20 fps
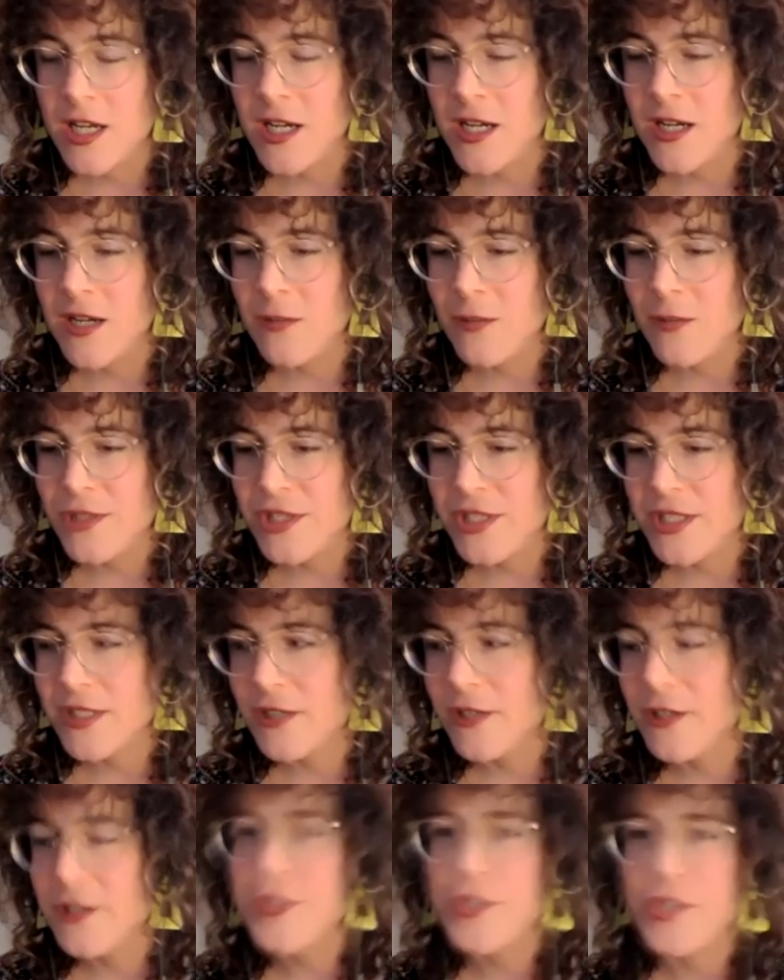which is
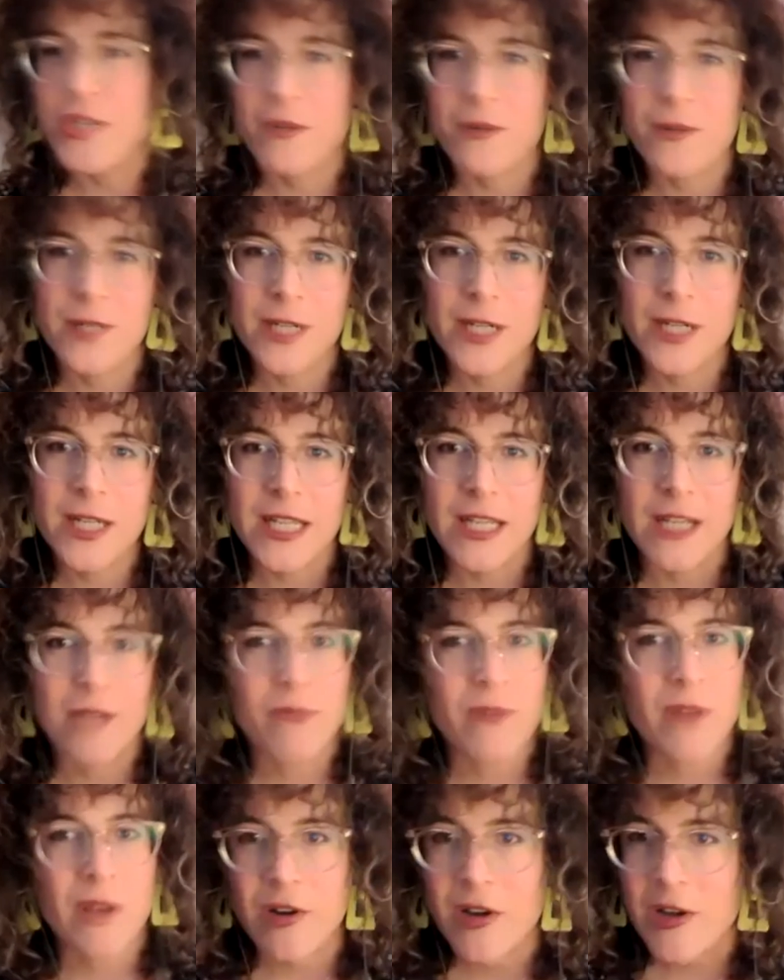urgent work in
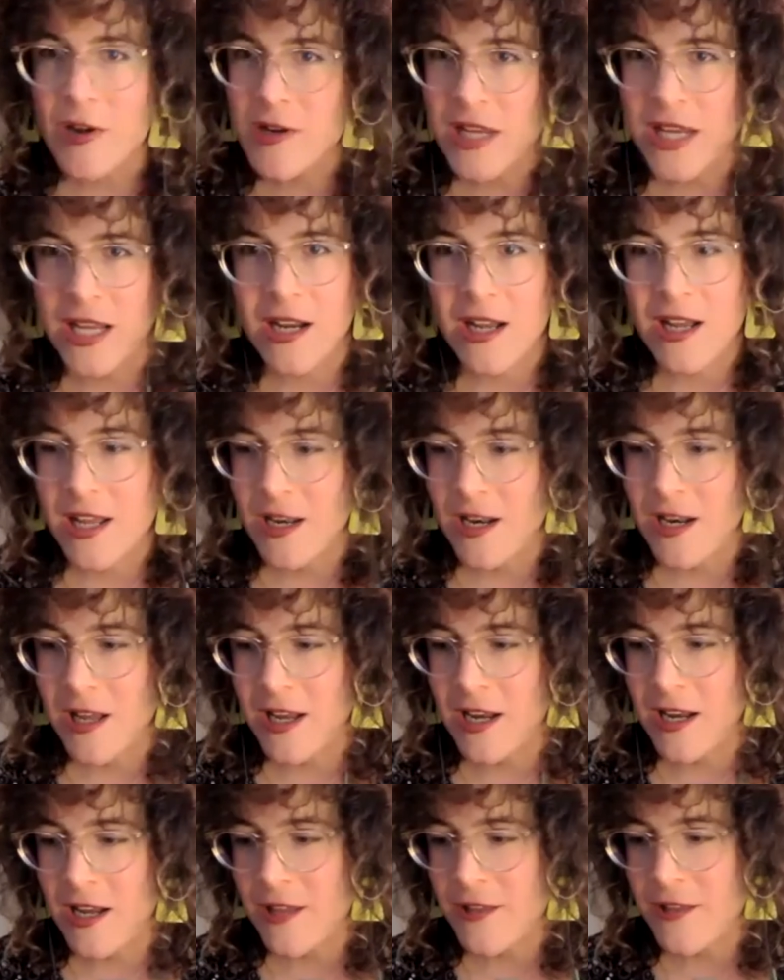Roanoke and
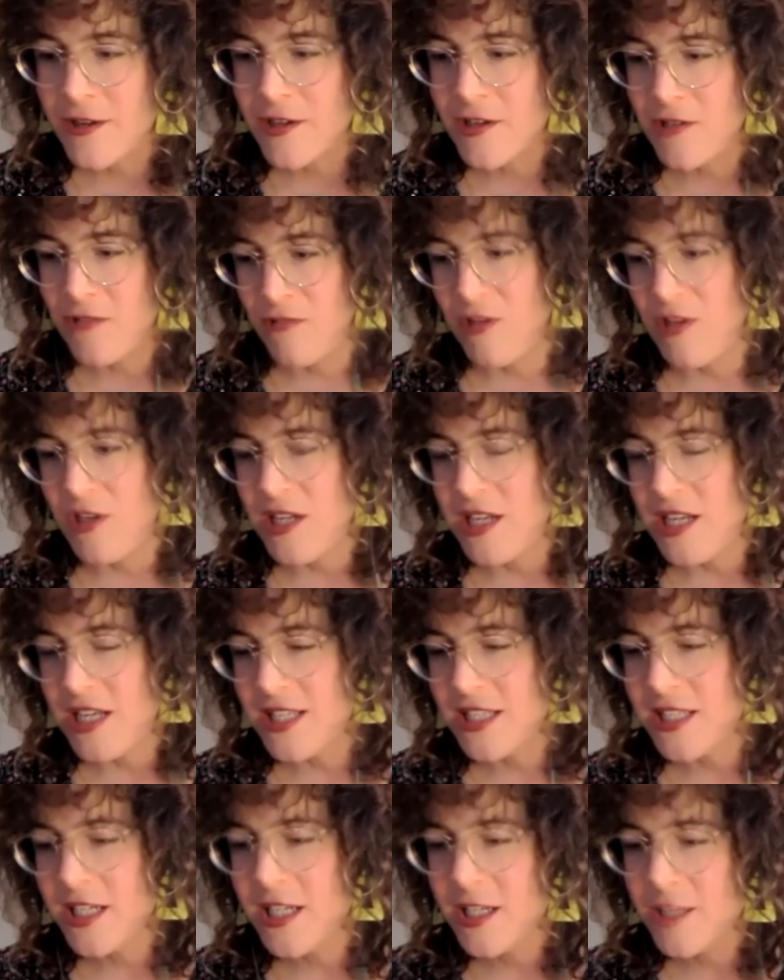other
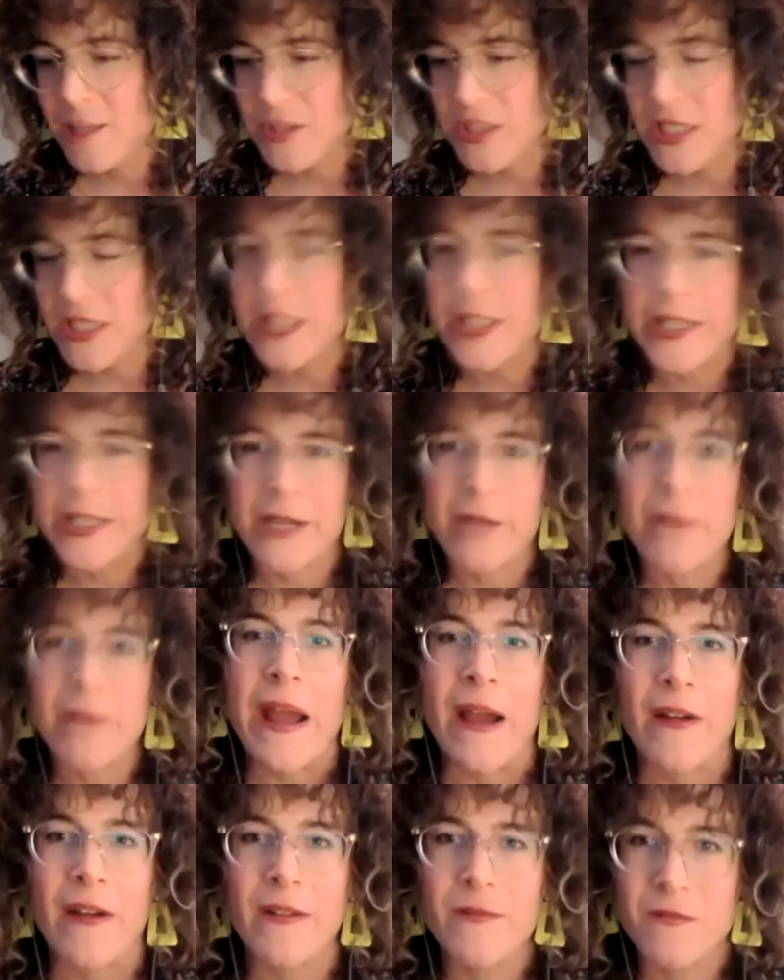communities, particularly
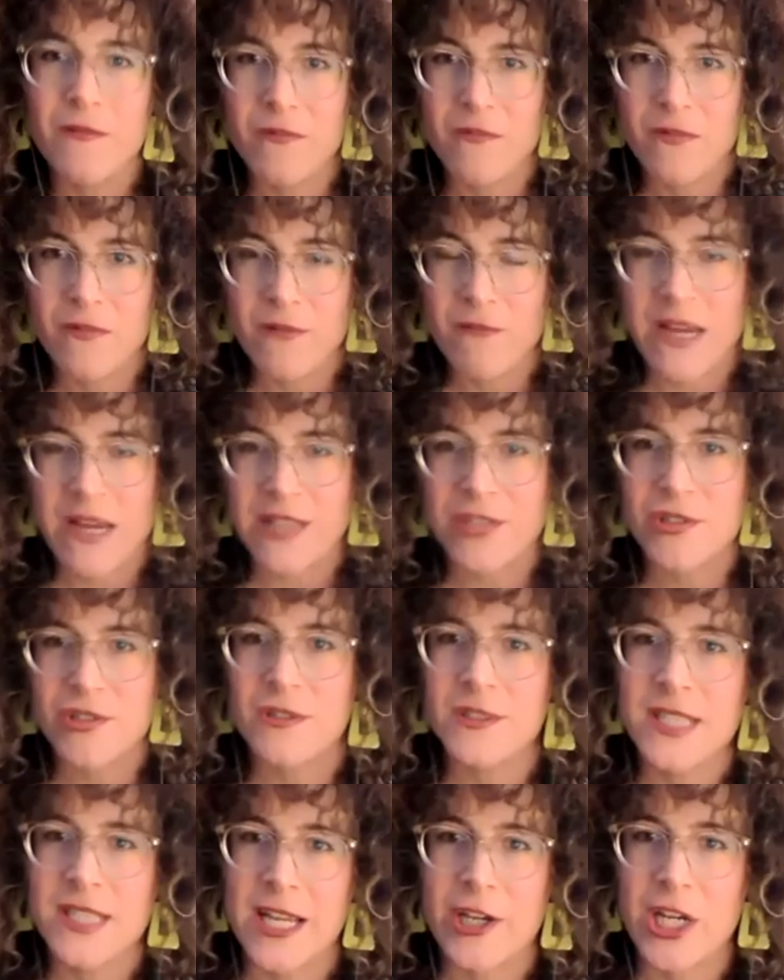around
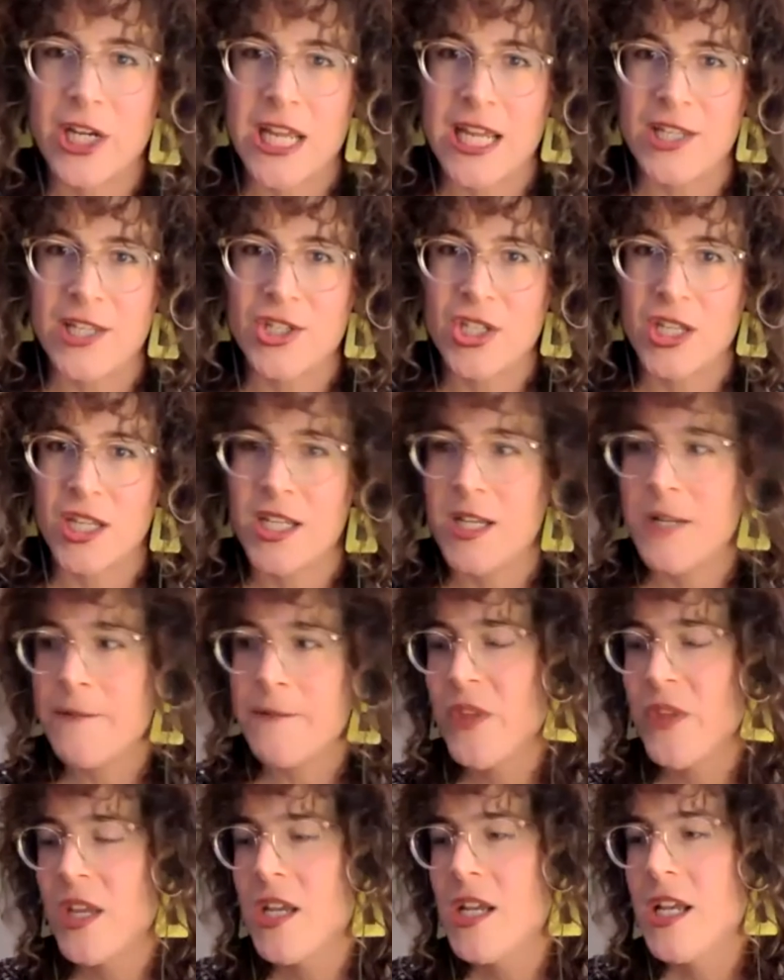racial segregation,
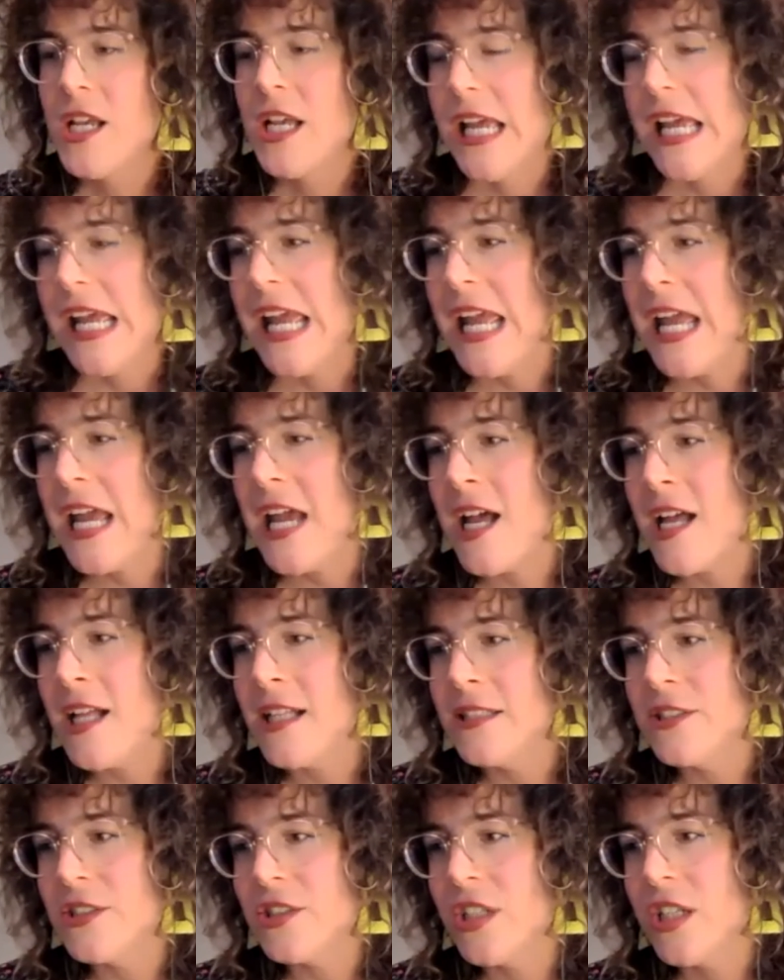
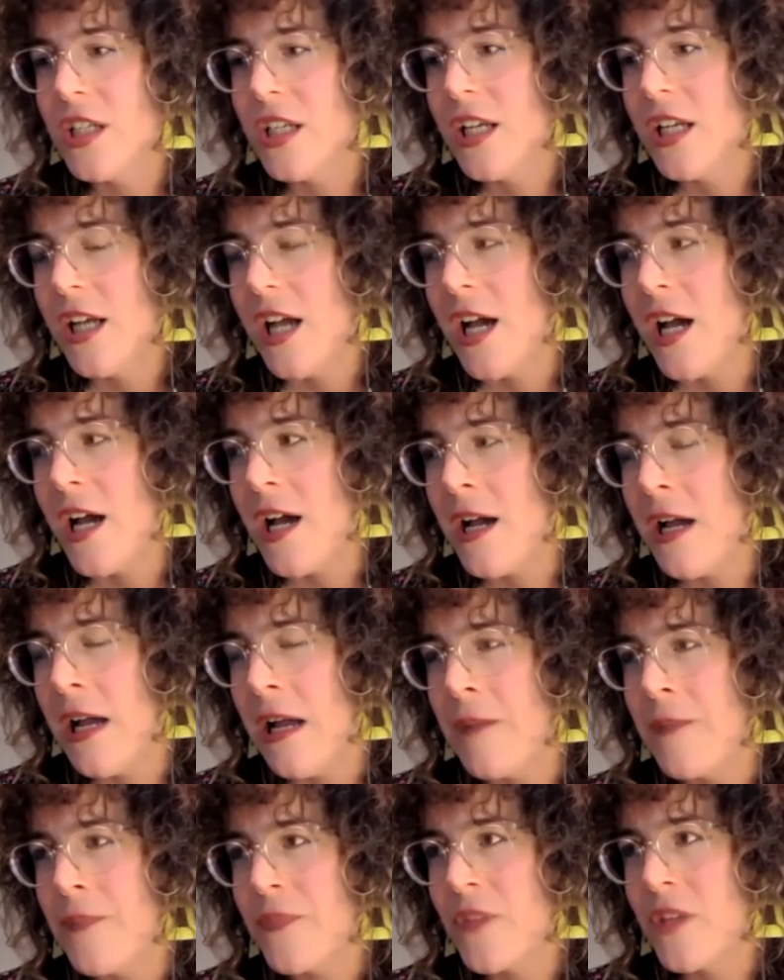and how